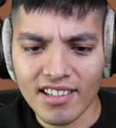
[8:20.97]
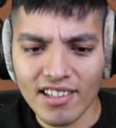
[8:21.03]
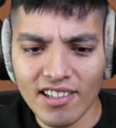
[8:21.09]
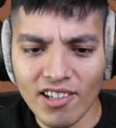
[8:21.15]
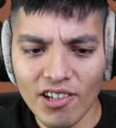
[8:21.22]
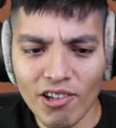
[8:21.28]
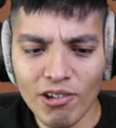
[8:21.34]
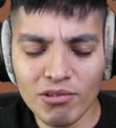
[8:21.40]

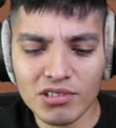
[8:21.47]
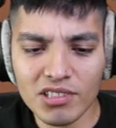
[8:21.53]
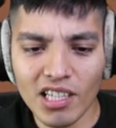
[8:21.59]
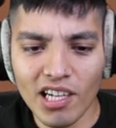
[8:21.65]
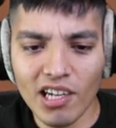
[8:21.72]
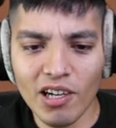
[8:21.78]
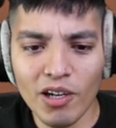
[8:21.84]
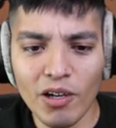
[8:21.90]
Oh
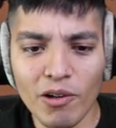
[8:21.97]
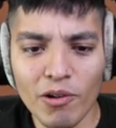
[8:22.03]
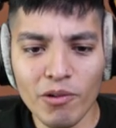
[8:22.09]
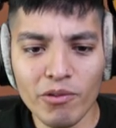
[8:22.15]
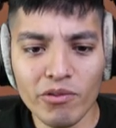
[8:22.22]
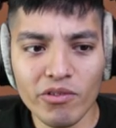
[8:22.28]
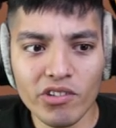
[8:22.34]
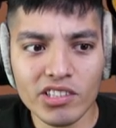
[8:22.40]

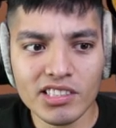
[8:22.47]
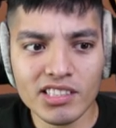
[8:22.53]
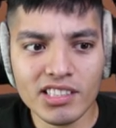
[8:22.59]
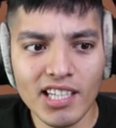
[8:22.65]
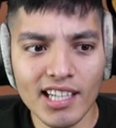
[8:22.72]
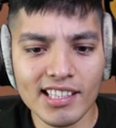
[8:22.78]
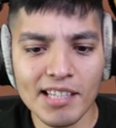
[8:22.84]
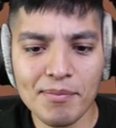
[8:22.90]
no! He's
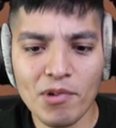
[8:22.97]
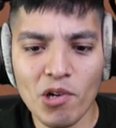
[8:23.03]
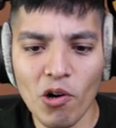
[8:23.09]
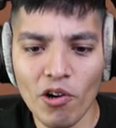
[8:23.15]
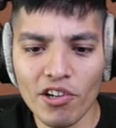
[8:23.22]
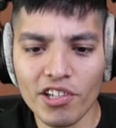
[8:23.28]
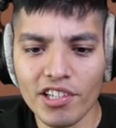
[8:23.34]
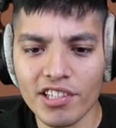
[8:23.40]
got them
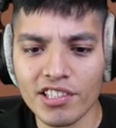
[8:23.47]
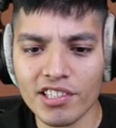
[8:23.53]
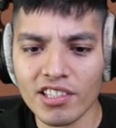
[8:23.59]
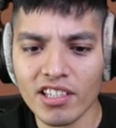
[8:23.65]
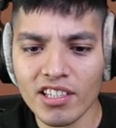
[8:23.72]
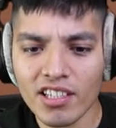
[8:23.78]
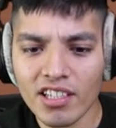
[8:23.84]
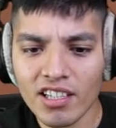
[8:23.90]

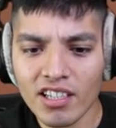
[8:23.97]
cornered!